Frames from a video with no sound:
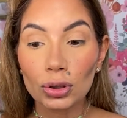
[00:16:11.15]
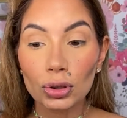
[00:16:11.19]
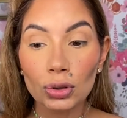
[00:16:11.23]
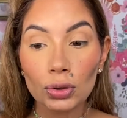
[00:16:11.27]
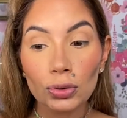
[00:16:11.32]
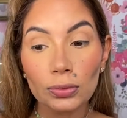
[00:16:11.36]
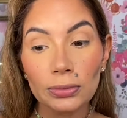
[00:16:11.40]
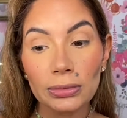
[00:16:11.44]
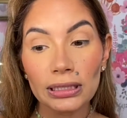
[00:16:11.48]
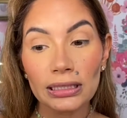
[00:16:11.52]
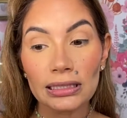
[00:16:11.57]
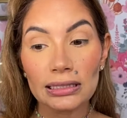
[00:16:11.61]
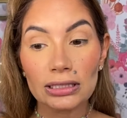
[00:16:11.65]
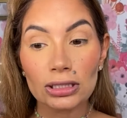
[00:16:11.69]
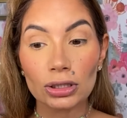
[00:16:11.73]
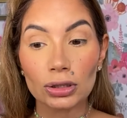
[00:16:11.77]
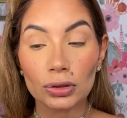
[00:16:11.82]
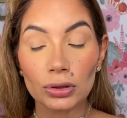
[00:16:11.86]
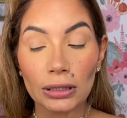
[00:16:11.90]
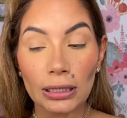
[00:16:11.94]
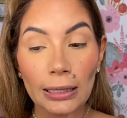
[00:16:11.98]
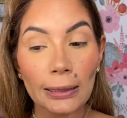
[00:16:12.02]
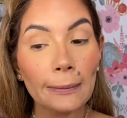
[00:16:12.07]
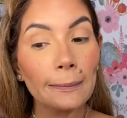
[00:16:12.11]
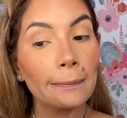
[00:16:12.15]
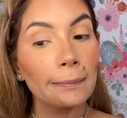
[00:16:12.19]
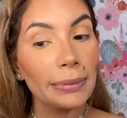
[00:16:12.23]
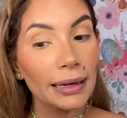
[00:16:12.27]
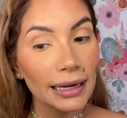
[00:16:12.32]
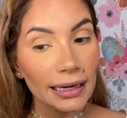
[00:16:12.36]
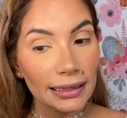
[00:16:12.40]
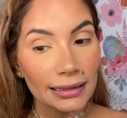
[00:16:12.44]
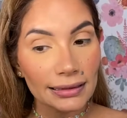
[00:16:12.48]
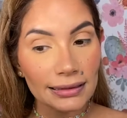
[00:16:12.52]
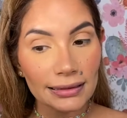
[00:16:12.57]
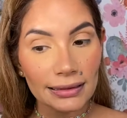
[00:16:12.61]
luminous cream
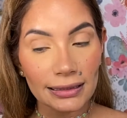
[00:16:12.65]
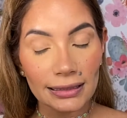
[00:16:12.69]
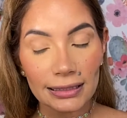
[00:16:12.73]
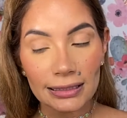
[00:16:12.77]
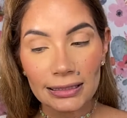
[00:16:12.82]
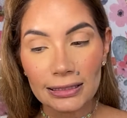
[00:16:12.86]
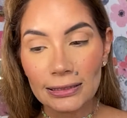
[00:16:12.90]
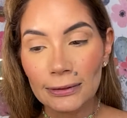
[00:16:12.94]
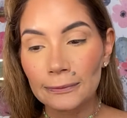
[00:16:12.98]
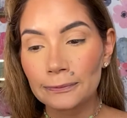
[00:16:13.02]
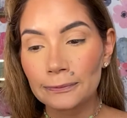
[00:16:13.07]
bases,